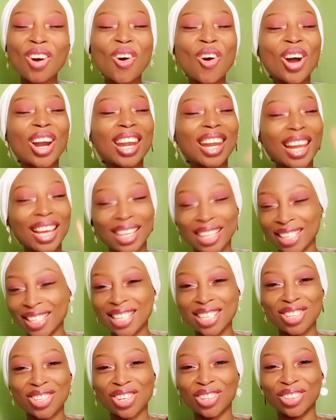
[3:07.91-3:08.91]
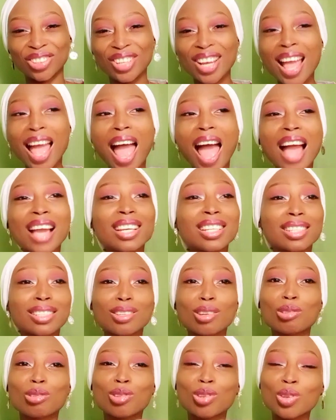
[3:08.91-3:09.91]
Like an angel. It's not
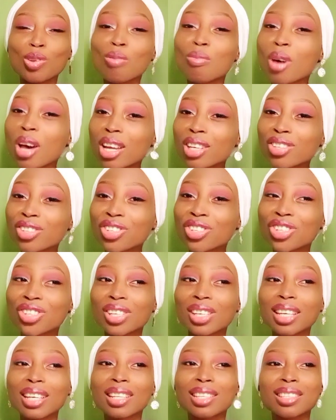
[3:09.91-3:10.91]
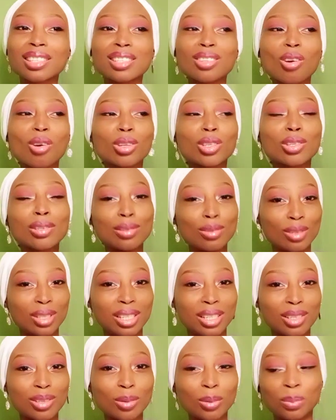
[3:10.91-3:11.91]
too much, it's not too
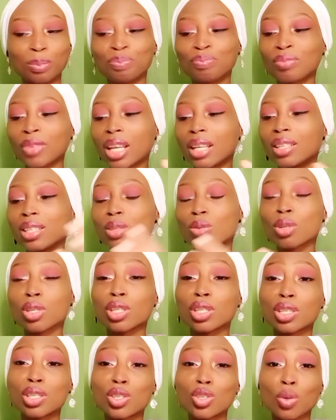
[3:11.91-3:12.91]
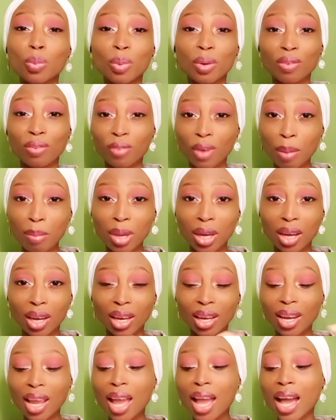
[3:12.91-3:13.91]
little. This one is super feminine,
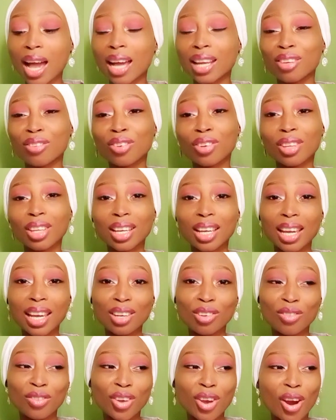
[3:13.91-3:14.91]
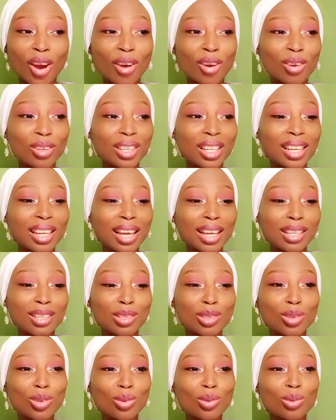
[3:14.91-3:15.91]
and if you're that kind of girl that likes
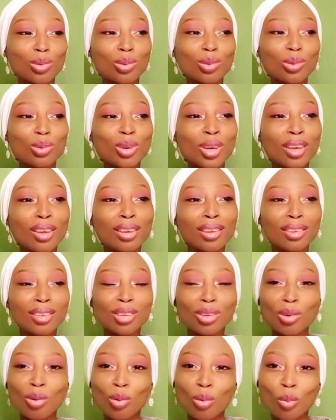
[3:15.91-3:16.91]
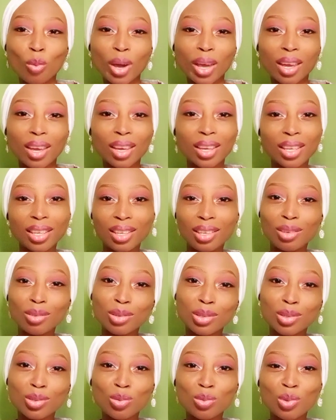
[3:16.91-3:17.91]
to, you know, wear heels
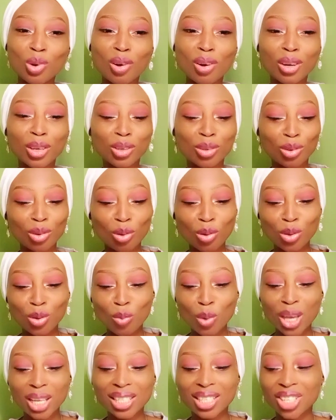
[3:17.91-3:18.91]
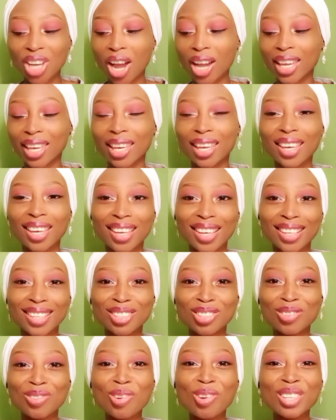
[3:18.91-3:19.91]
to work, you know, you wear jackets, you
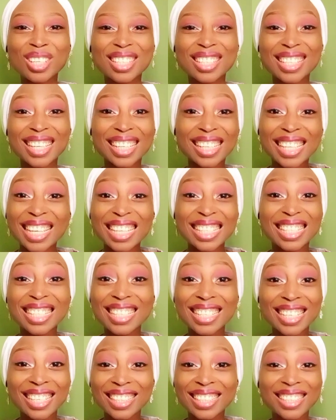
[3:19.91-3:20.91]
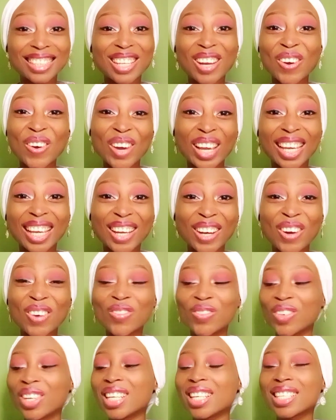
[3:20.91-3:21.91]
know, these classy ladies that work in
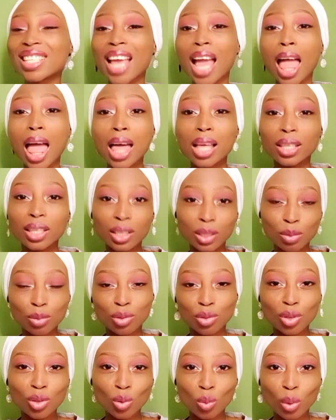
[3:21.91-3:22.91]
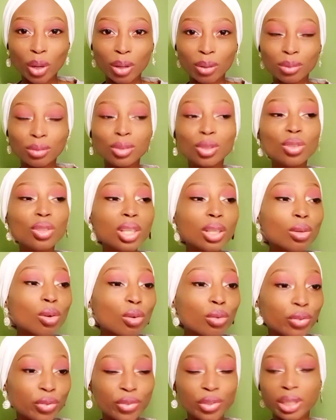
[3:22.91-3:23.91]
companies, this will do you well. You need
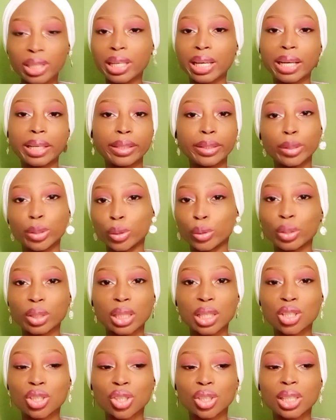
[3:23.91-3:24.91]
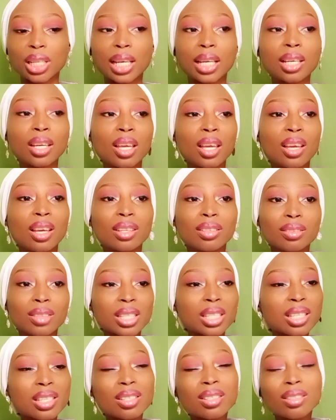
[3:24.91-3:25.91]
Ophylia in your collection. Like this
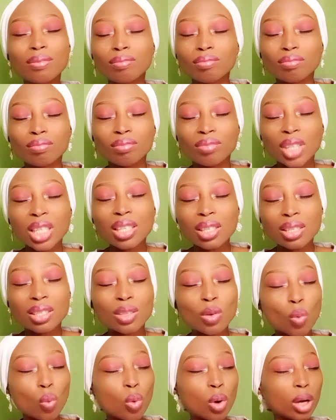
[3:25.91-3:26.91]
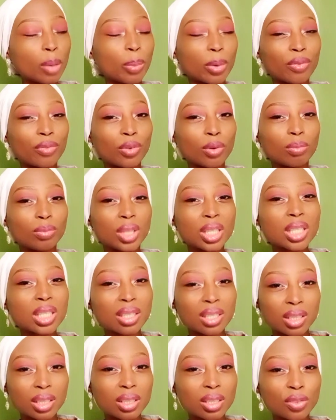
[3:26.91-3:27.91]
is the work perfume. This is
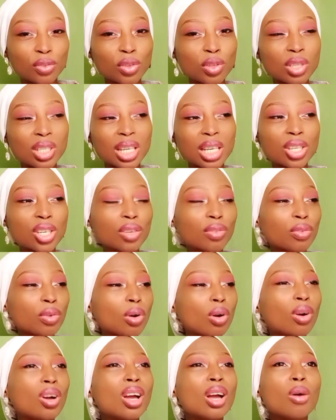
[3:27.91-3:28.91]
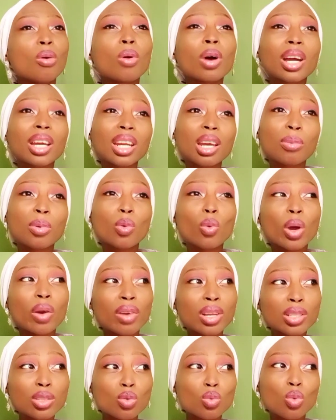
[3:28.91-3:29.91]
it. If you're searching for what can I be wearing
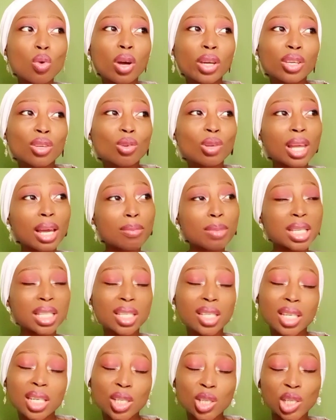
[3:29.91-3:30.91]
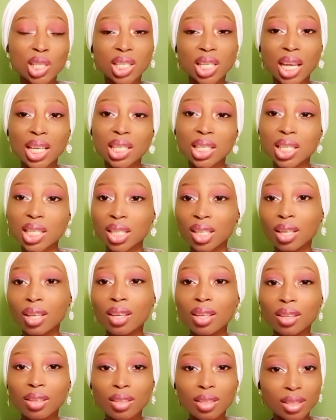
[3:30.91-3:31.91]
to work, you know, like my signature scent,
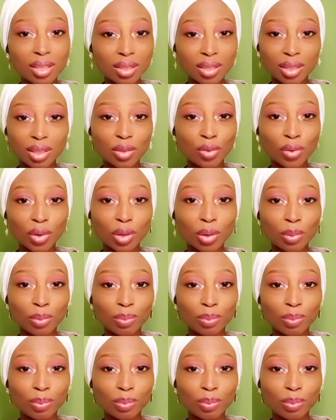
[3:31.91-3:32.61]
this is it for you.